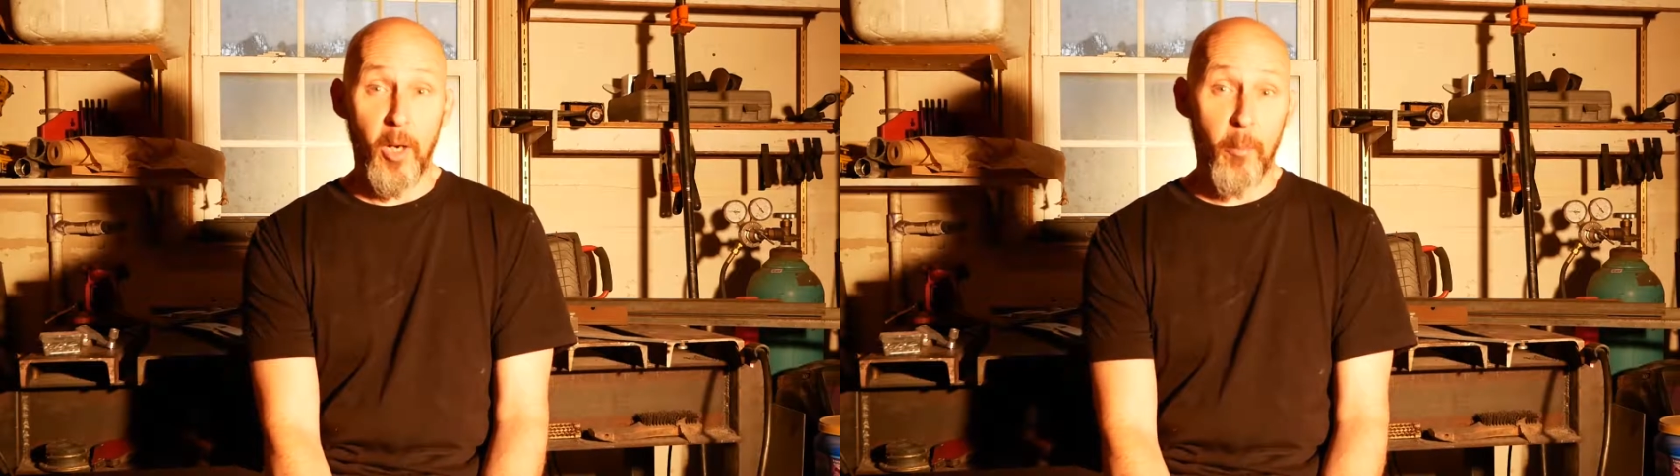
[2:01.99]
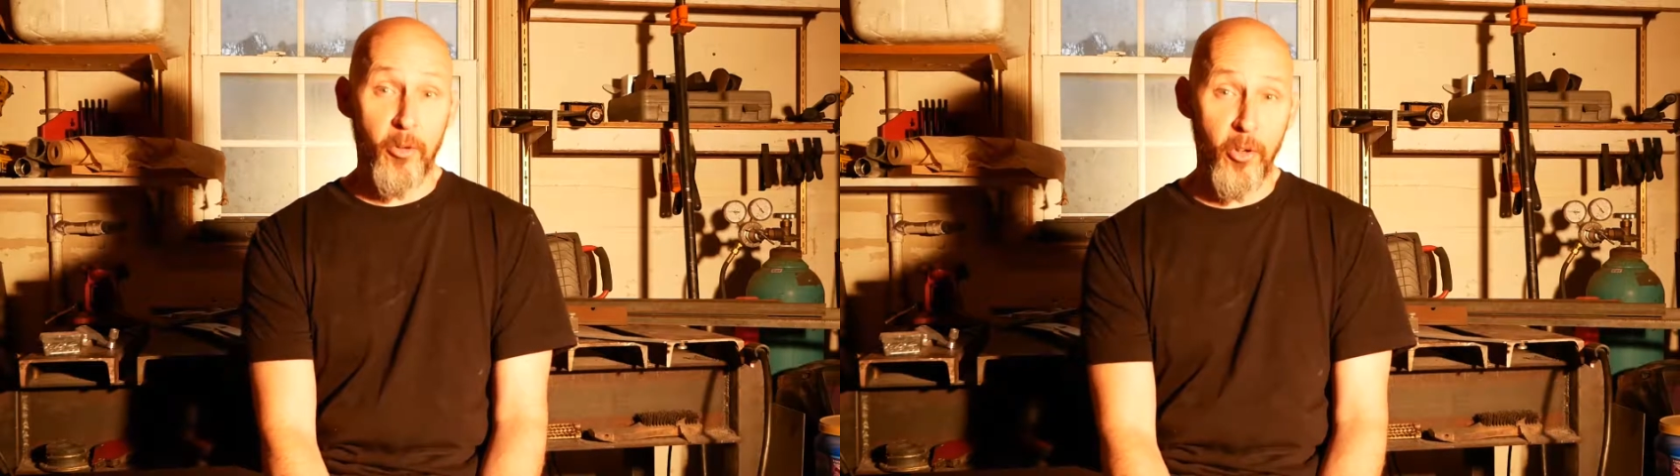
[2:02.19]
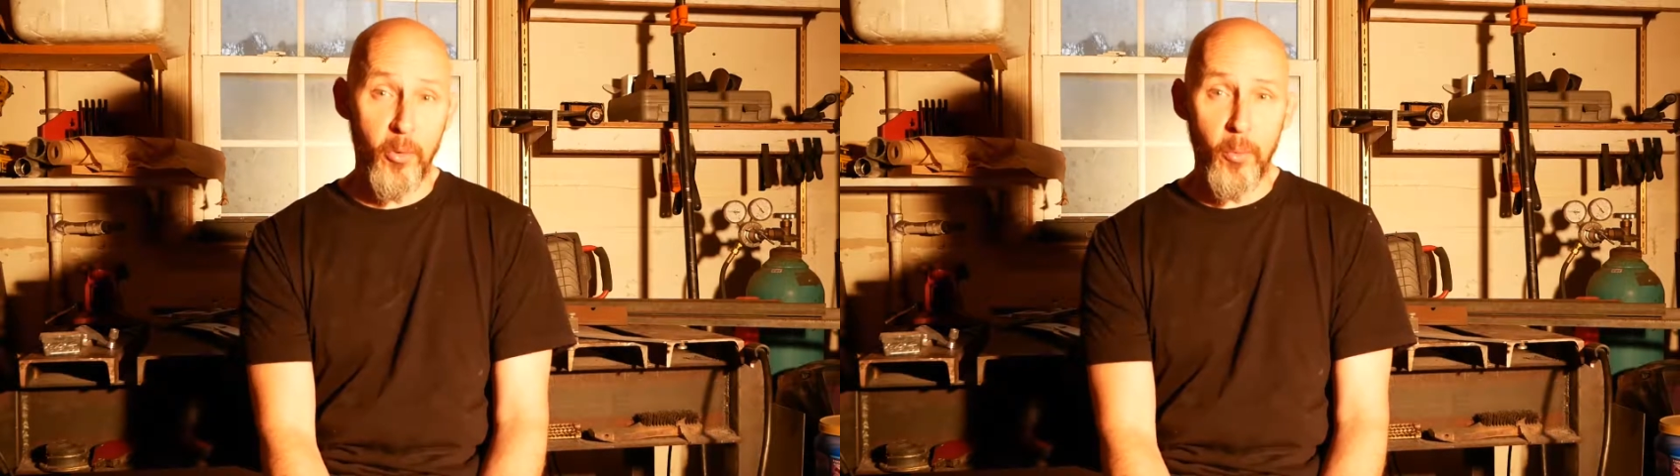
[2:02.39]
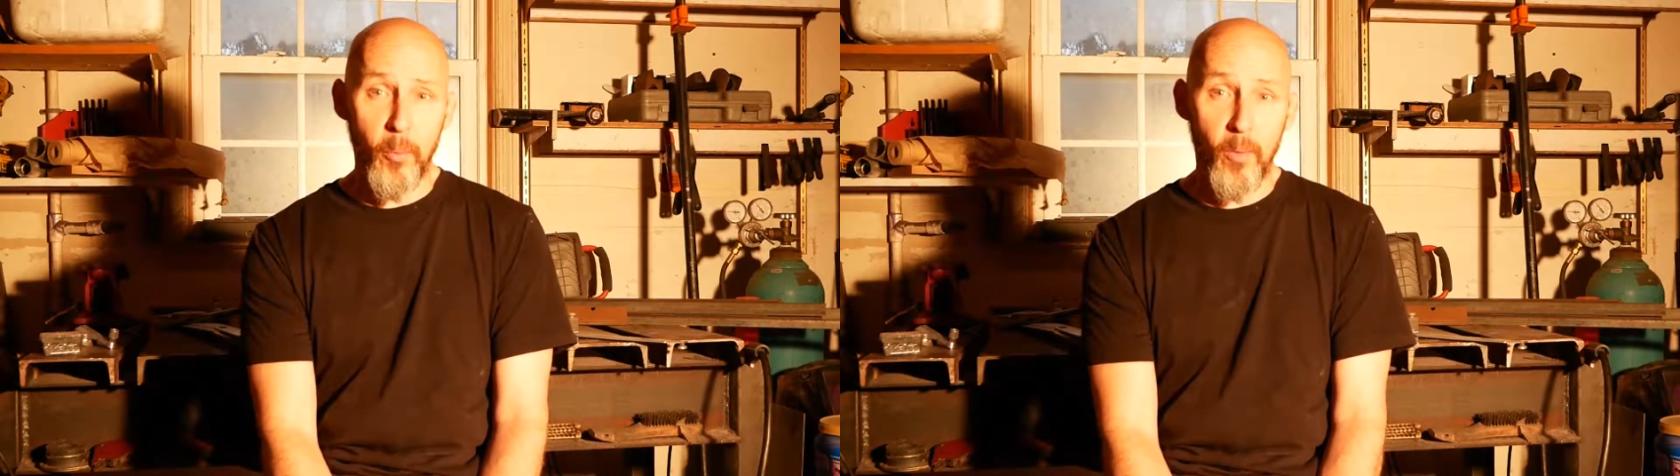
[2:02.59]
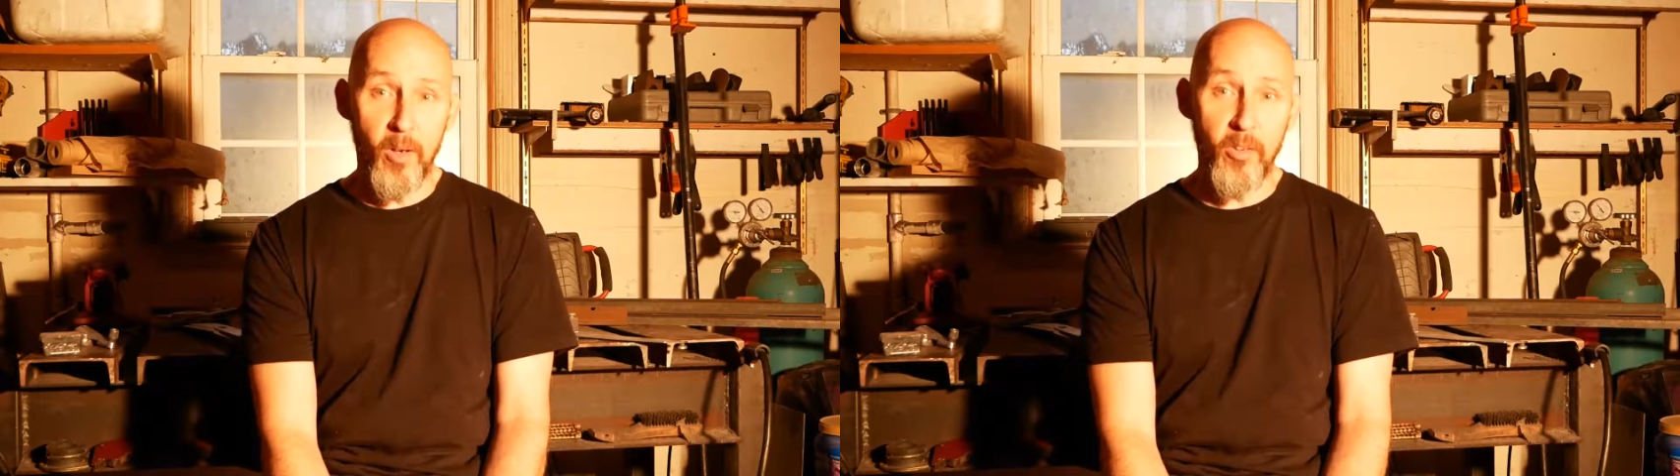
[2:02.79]
number two
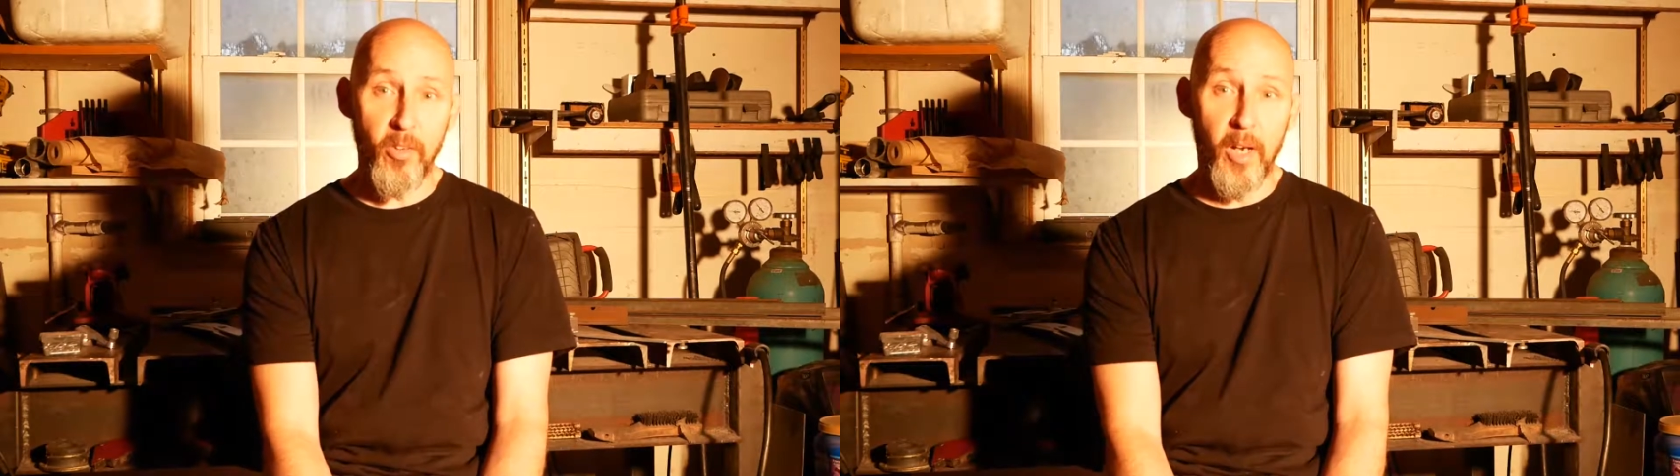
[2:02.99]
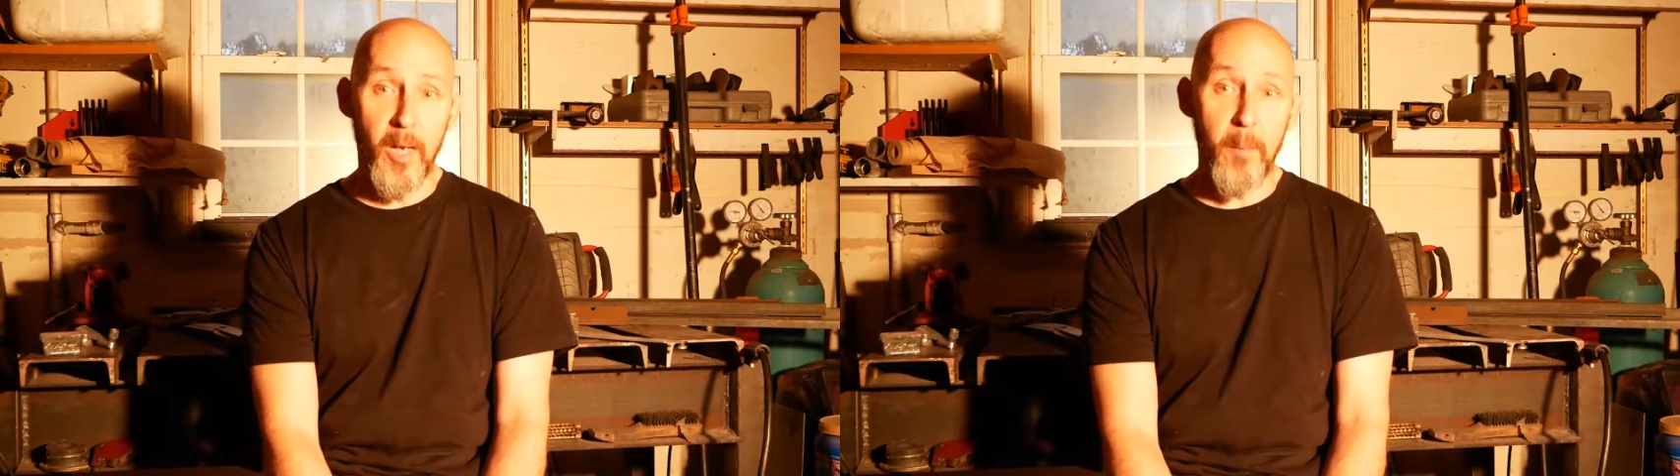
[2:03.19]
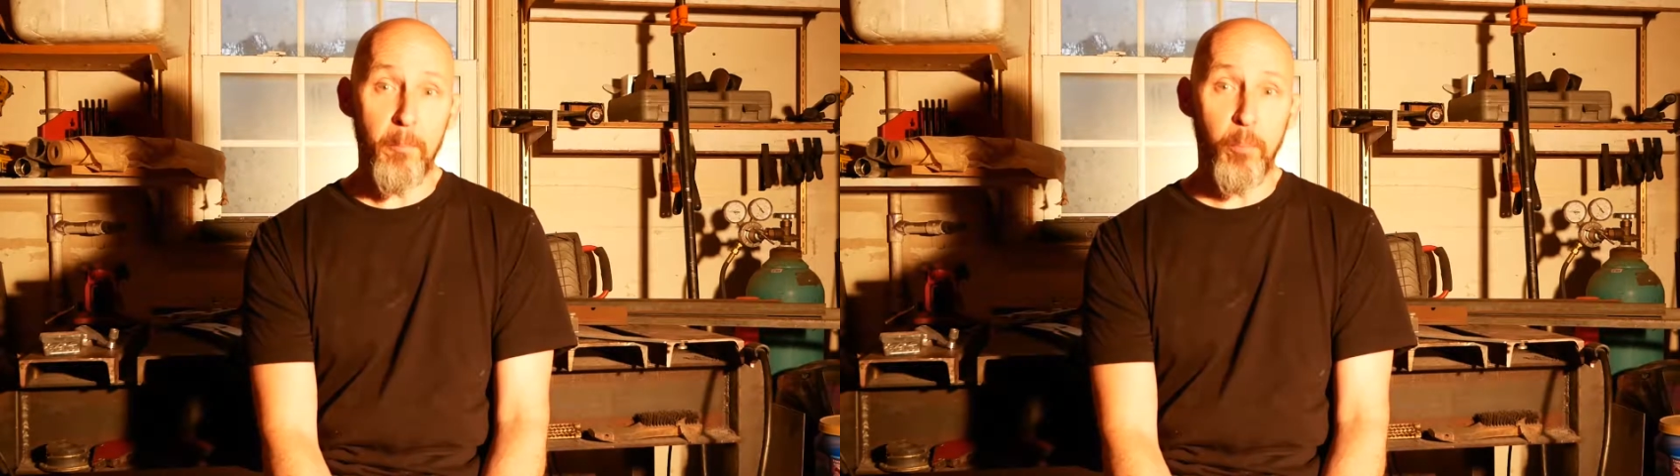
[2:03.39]
was I